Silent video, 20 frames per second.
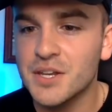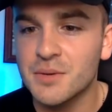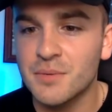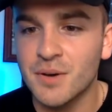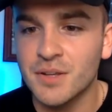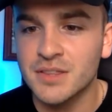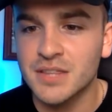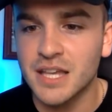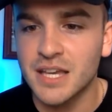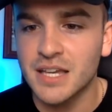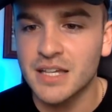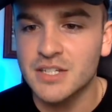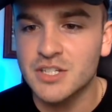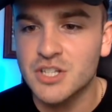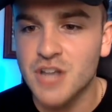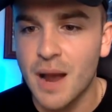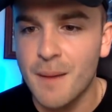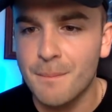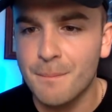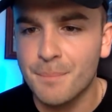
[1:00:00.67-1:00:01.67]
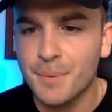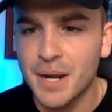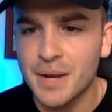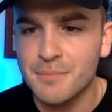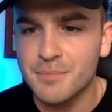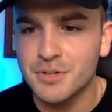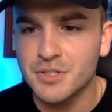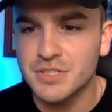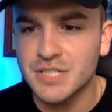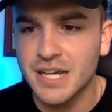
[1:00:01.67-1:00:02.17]
a month, like Shop
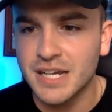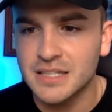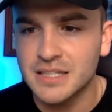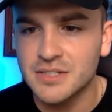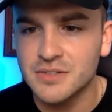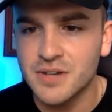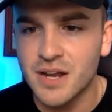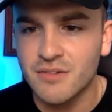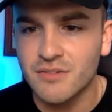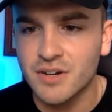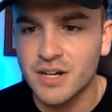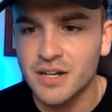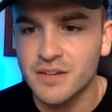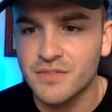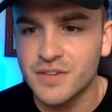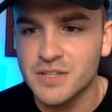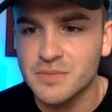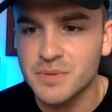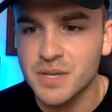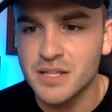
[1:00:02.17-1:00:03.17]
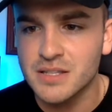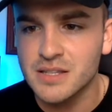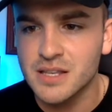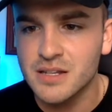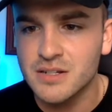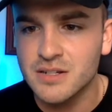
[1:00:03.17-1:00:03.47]
Hyper Tech, and do not run any Facebook ads.